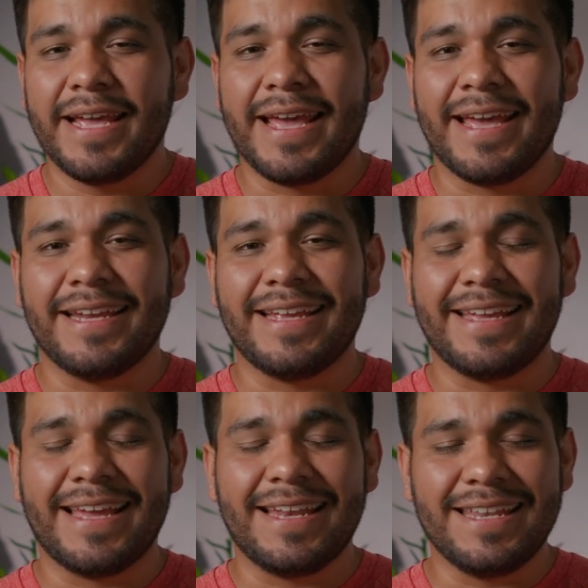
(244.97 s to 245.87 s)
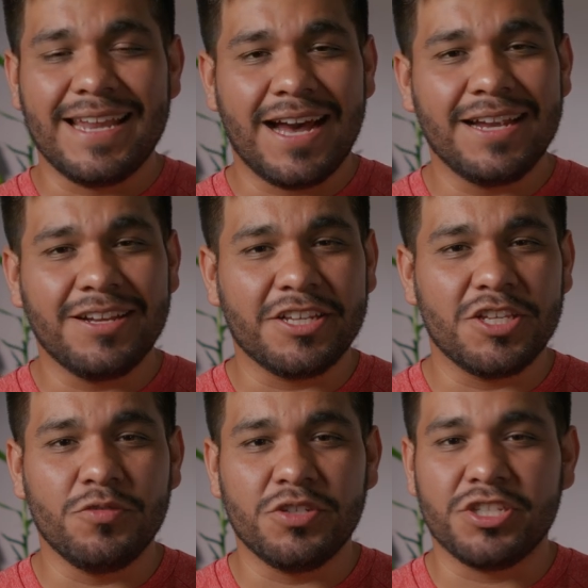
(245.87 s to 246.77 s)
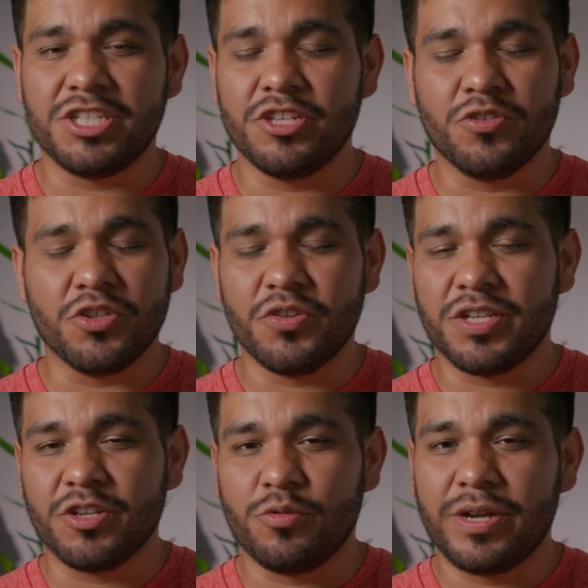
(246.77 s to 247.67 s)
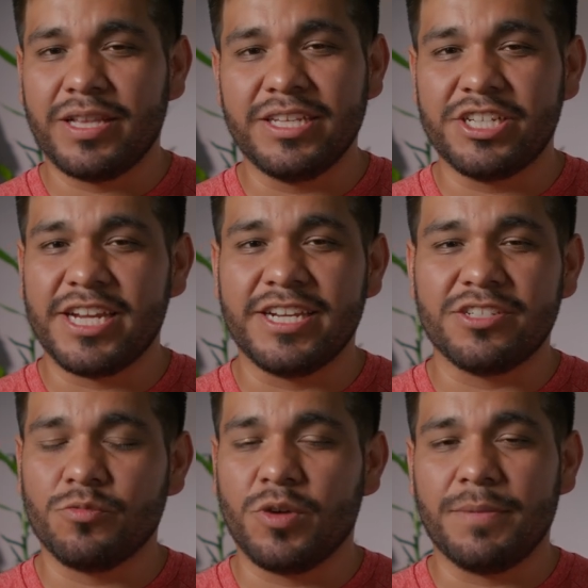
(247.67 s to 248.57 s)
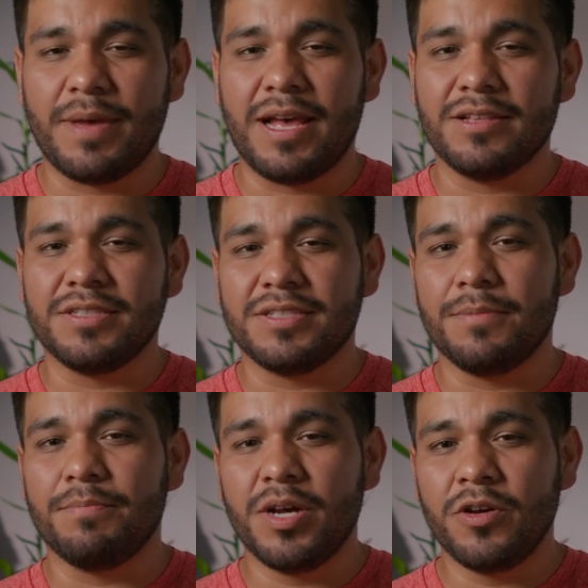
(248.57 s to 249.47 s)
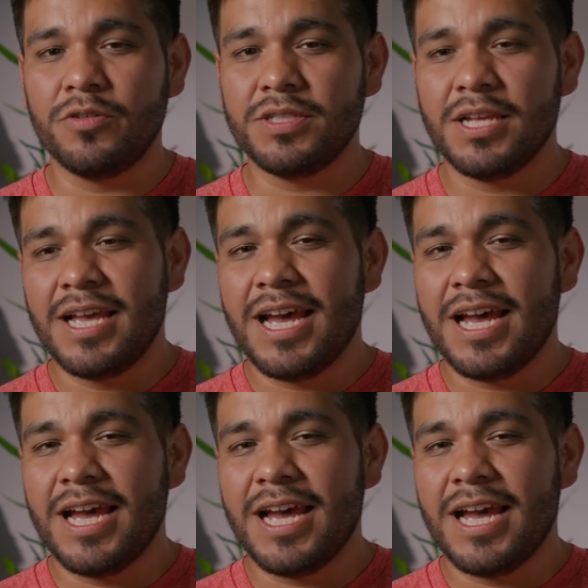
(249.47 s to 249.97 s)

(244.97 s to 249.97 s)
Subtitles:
And again, not a huge deal. You can quickly change the white balance in post.